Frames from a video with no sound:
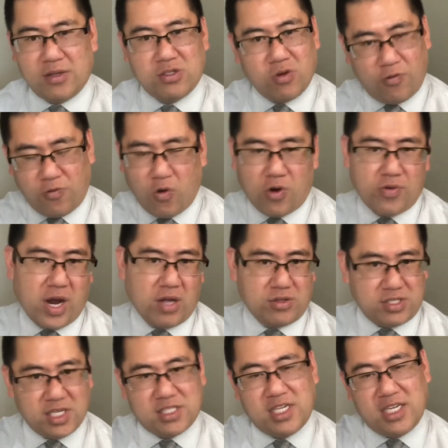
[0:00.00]
So four rounds,
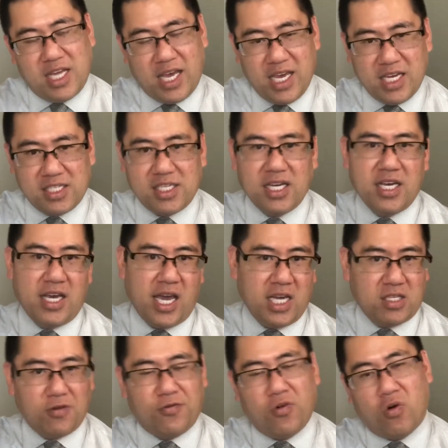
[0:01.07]
16 to eight,
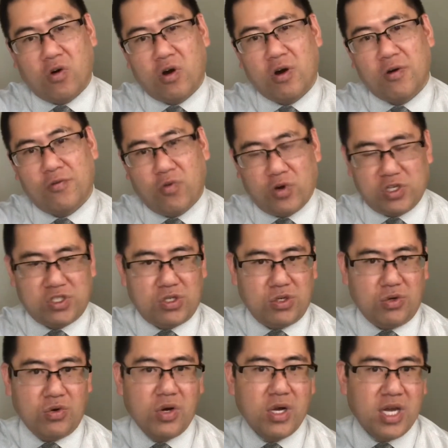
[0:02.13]
eight to four, four to
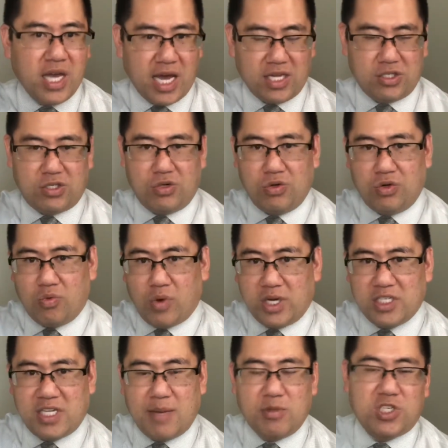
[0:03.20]
two, and two to one.
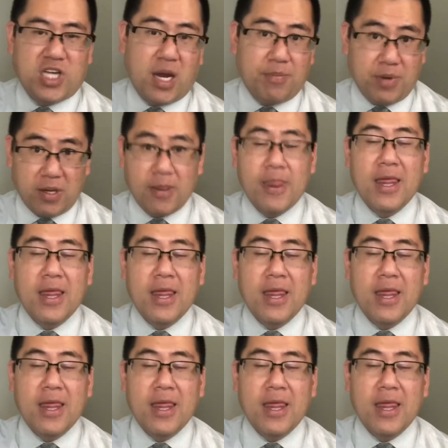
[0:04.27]
Name a champion.